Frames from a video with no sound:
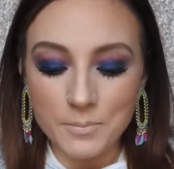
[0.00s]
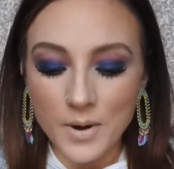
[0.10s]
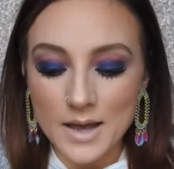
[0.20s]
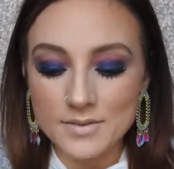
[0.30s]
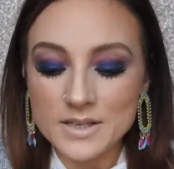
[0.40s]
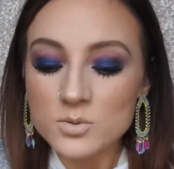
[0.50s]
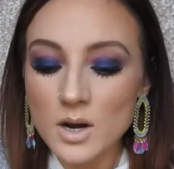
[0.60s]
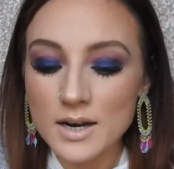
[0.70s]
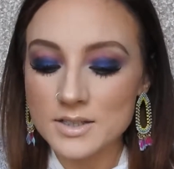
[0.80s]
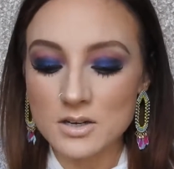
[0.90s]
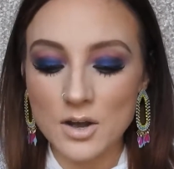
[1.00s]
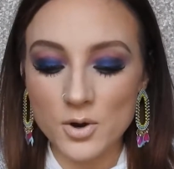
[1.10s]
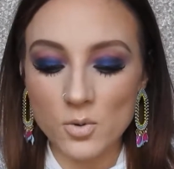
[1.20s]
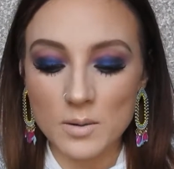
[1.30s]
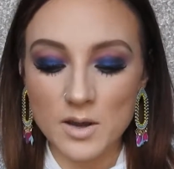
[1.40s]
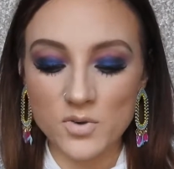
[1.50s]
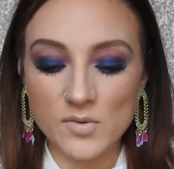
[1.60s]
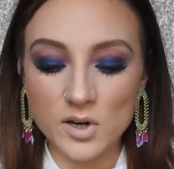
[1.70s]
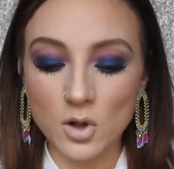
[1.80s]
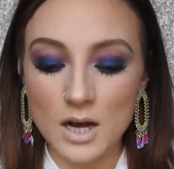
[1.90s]
But this one is another one of my
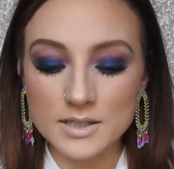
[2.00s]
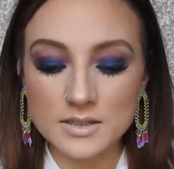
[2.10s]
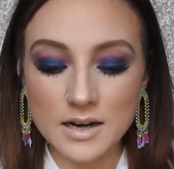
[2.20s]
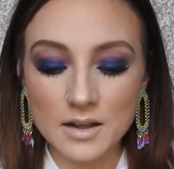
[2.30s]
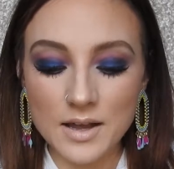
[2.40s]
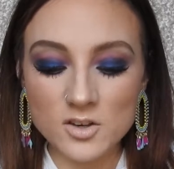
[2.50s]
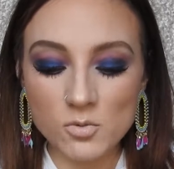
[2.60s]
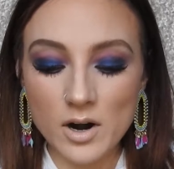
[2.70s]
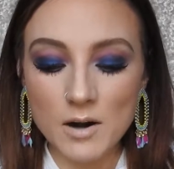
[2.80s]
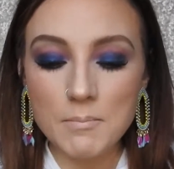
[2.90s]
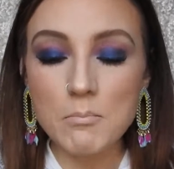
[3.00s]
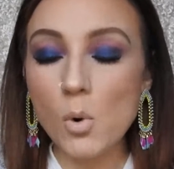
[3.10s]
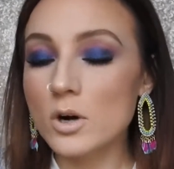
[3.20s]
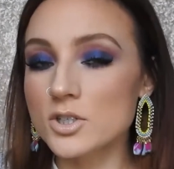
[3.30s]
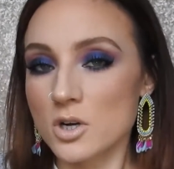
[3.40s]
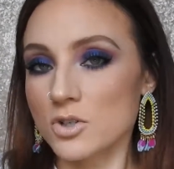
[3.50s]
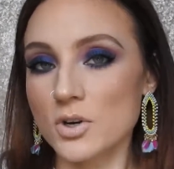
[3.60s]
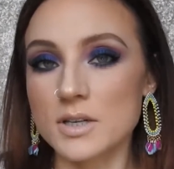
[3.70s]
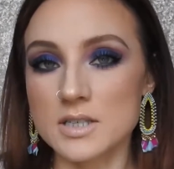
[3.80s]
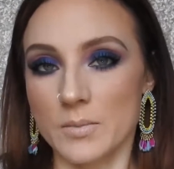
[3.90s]
favorite glosses that I like to wear, more so
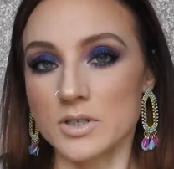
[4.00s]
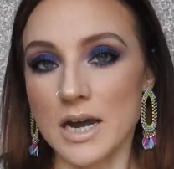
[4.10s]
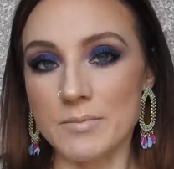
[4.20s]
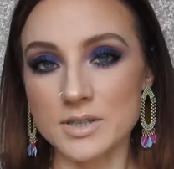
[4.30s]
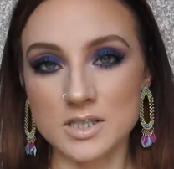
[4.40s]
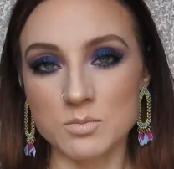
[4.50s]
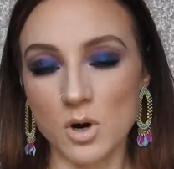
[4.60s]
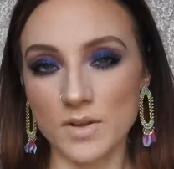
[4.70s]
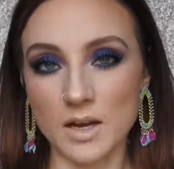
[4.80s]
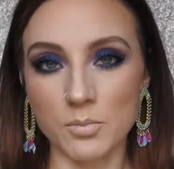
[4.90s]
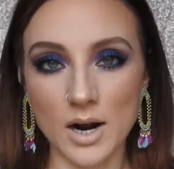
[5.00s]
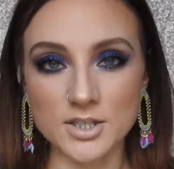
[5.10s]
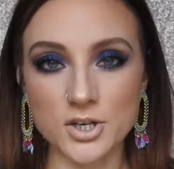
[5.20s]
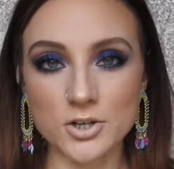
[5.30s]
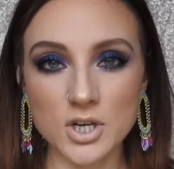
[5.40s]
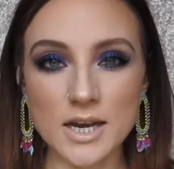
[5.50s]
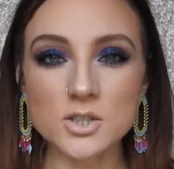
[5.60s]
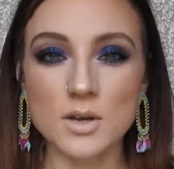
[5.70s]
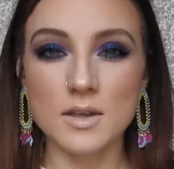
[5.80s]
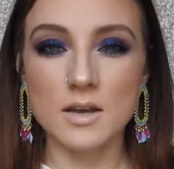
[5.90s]
during the summertime because it's more of like a bronzier shade.
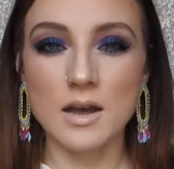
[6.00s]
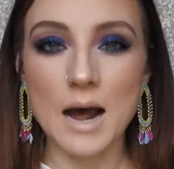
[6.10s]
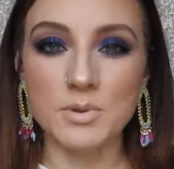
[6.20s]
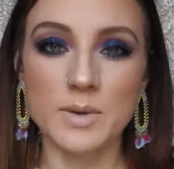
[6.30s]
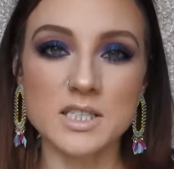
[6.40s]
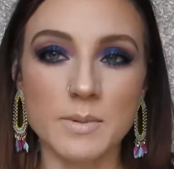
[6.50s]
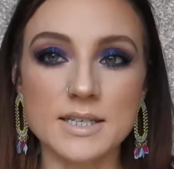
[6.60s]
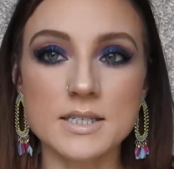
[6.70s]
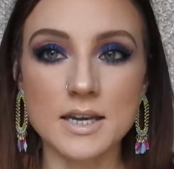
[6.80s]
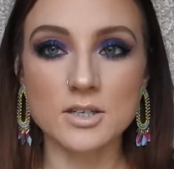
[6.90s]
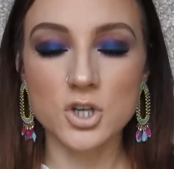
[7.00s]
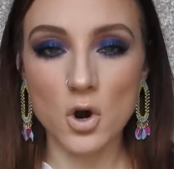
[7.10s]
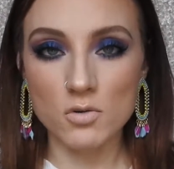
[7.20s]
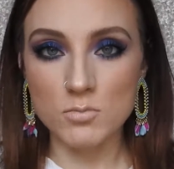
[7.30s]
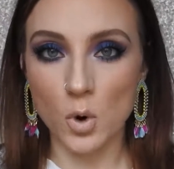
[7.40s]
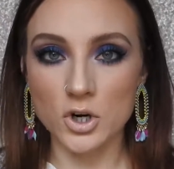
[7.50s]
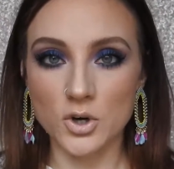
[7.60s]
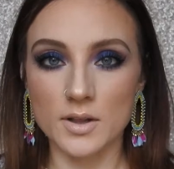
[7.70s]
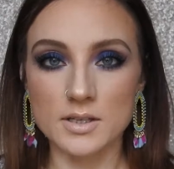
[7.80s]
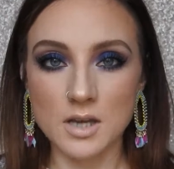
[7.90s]
So I think it complements my skin tone more
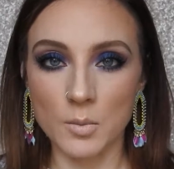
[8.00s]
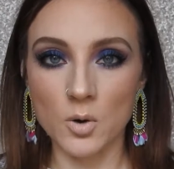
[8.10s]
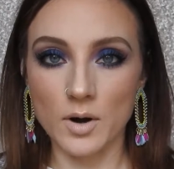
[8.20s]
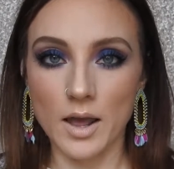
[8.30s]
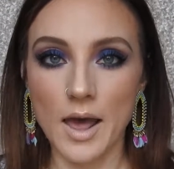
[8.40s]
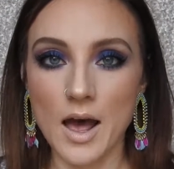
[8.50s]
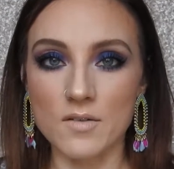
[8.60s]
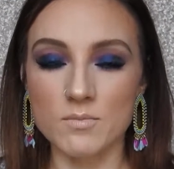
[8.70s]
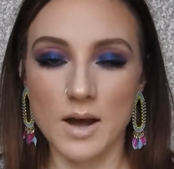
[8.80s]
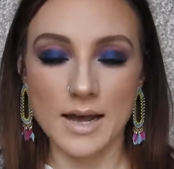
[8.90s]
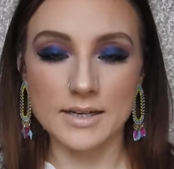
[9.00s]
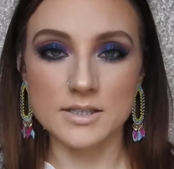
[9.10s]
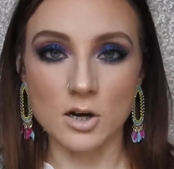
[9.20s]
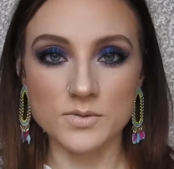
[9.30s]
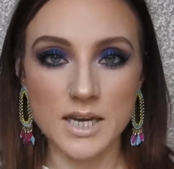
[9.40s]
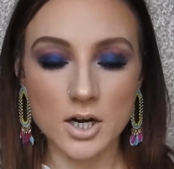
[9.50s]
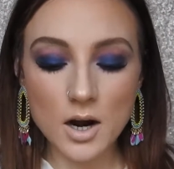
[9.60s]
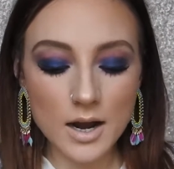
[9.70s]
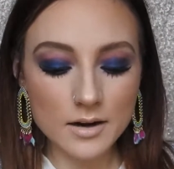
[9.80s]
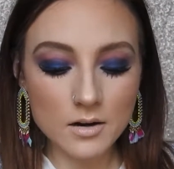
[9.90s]
during the summer when I have my self tanner
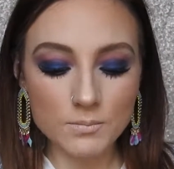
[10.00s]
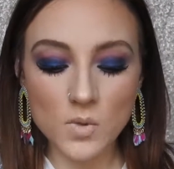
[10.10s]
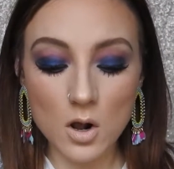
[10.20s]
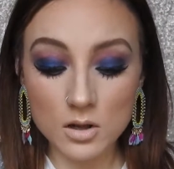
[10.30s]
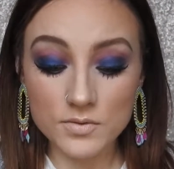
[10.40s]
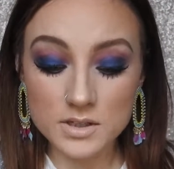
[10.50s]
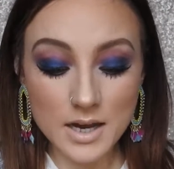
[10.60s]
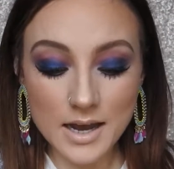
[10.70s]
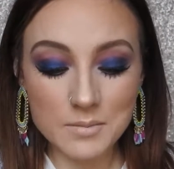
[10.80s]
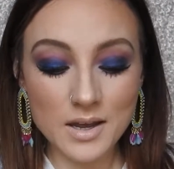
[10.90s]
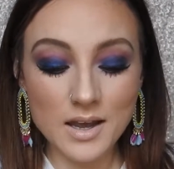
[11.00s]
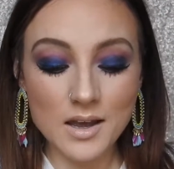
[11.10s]
on all of the time.